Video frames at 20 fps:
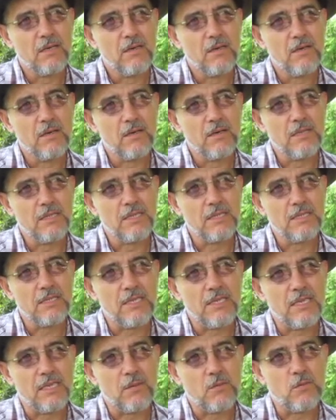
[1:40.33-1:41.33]
all these
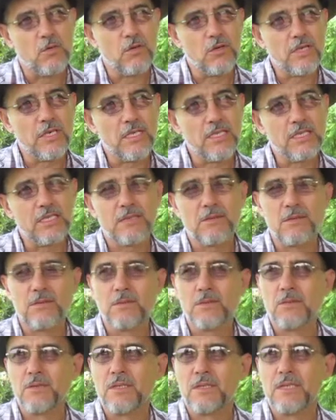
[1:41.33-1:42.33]
uh, workers
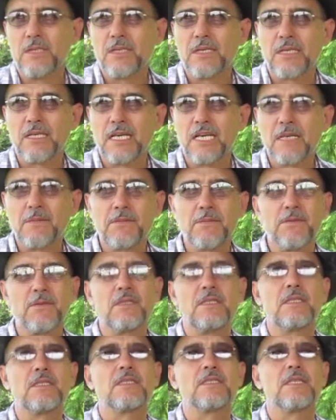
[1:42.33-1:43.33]
who uh, came to
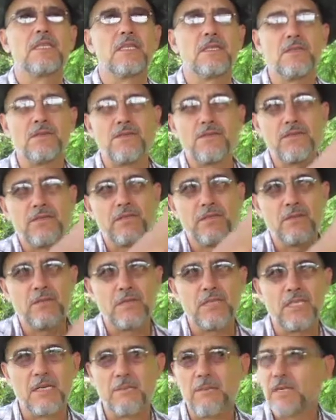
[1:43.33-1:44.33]
these hills,
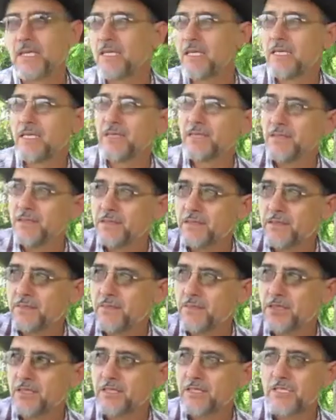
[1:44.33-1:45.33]
Guazapa Hills, uh,
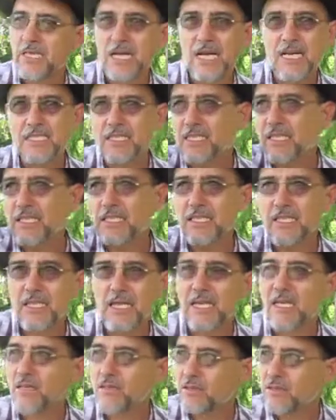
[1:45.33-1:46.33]
Morazan,
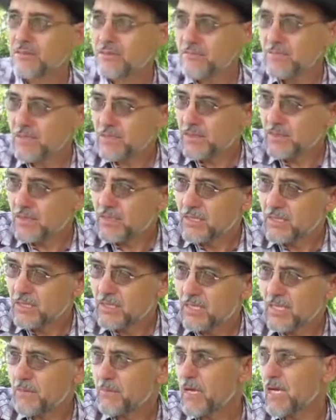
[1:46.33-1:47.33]
Chalatenango,
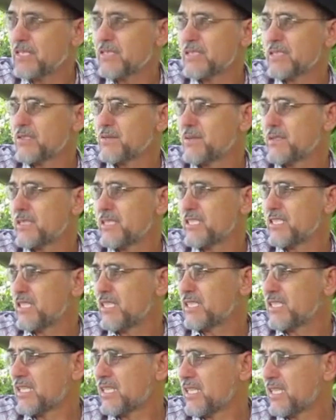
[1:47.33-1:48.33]
that mountain over there,
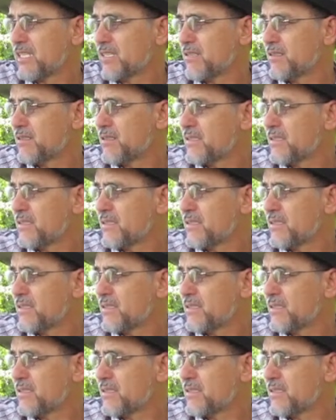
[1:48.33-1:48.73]
Chalatenango.